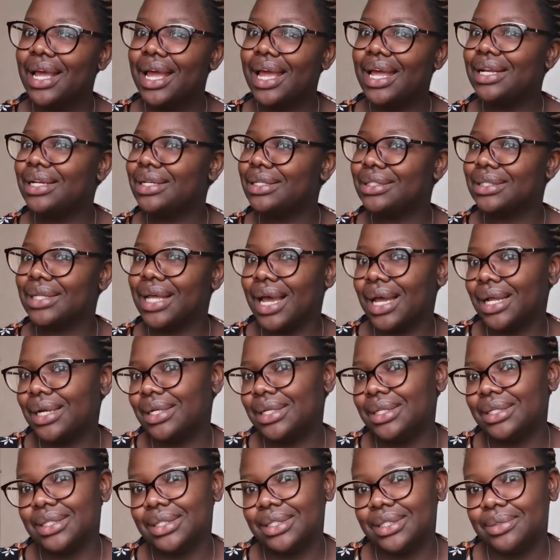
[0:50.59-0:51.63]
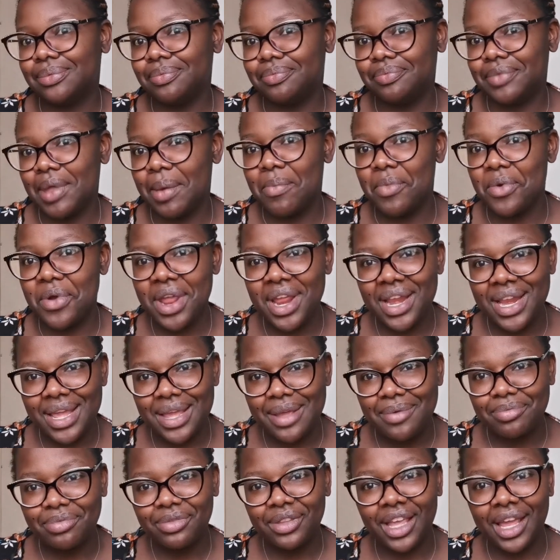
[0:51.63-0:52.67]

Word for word: and decided I'm ready